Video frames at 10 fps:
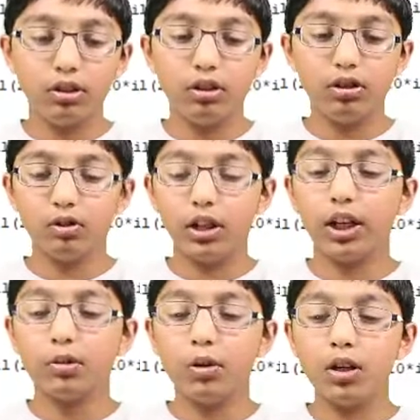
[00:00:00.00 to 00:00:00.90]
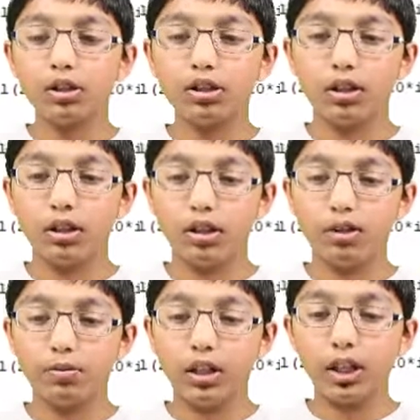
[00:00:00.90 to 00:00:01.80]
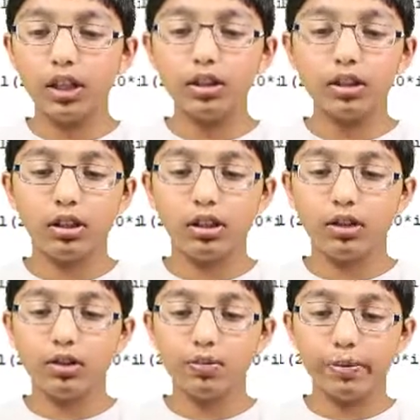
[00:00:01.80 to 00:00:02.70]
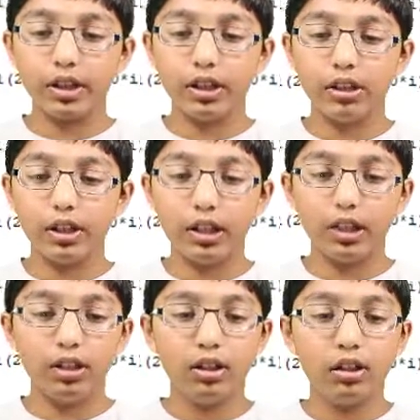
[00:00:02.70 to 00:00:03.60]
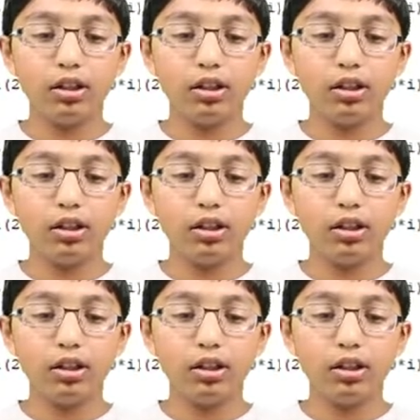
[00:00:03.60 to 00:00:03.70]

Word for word: close quotation marks and close brackets and close brackets again.